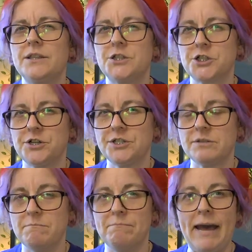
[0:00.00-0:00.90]
the
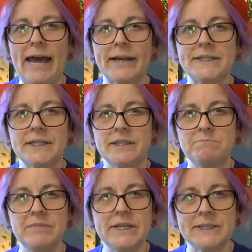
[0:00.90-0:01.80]
church backed the
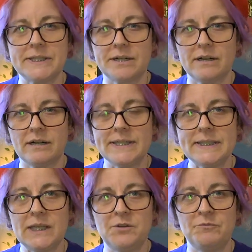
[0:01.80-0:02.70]
minister
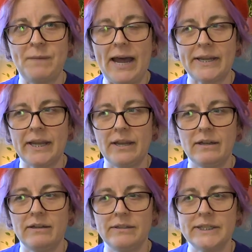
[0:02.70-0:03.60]
instead of
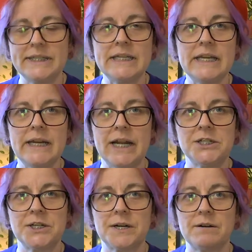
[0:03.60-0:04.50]
backing the
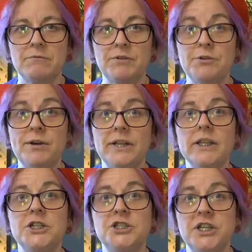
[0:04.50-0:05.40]
teenager with who had a
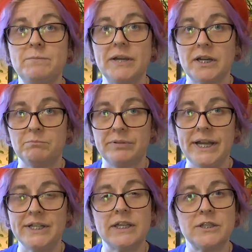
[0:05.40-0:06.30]
legitimate
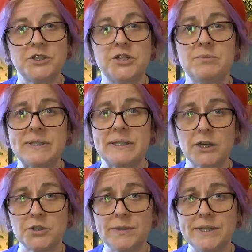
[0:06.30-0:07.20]
complaint that she was
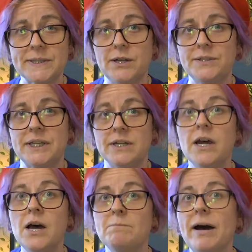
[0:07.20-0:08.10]
sexually assaulted
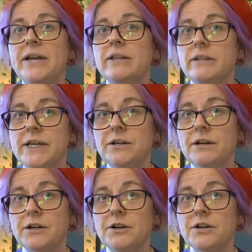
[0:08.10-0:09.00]
by a
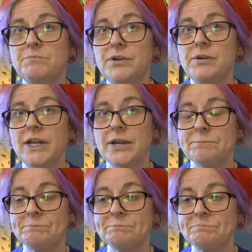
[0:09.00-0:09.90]
leader in her
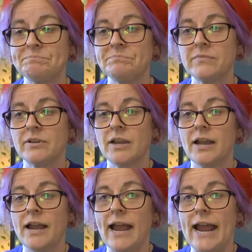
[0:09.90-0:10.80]
community
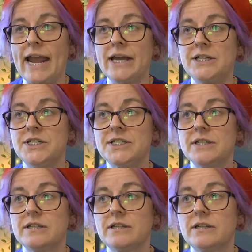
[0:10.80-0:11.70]
and